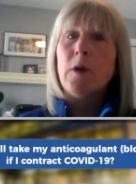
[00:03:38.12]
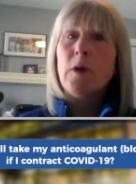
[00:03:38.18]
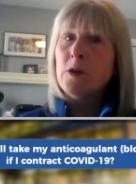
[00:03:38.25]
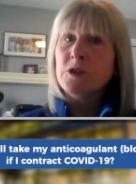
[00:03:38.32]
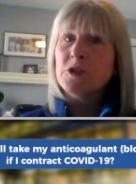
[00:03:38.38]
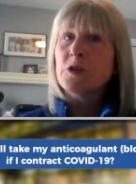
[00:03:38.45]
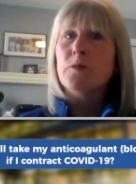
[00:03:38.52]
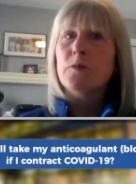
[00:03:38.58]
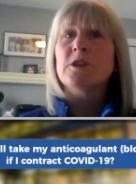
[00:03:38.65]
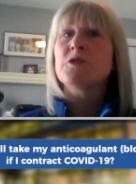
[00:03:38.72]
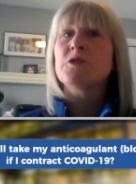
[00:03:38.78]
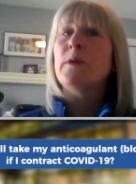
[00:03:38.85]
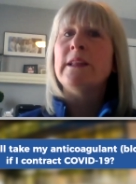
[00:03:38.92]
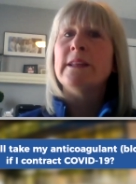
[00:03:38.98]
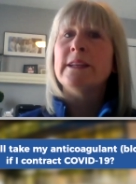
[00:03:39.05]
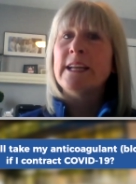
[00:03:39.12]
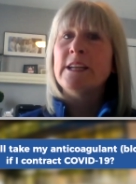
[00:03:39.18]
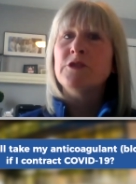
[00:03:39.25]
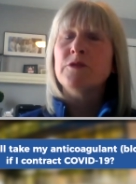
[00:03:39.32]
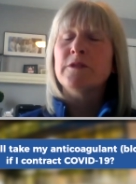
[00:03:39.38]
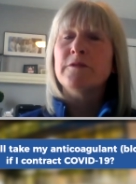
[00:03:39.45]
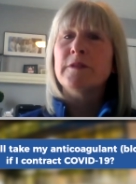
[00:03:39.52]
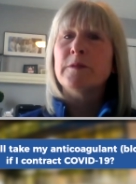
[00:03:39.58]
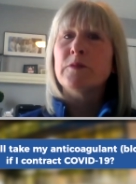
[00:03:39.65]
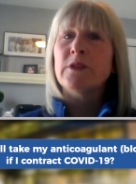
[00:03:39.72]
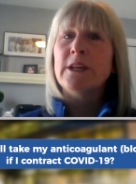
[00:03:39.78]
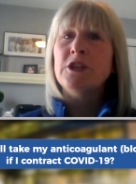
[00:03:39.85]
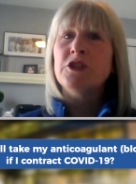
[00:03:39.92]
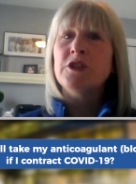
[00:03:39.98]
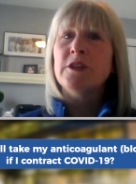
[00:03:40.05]
also works well in atrial
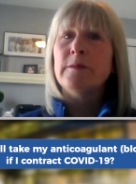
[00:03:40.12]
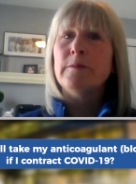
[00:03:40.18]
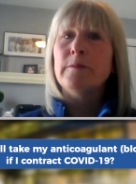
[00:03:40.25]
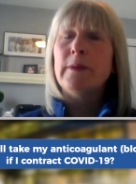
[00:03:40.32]
fibrillation,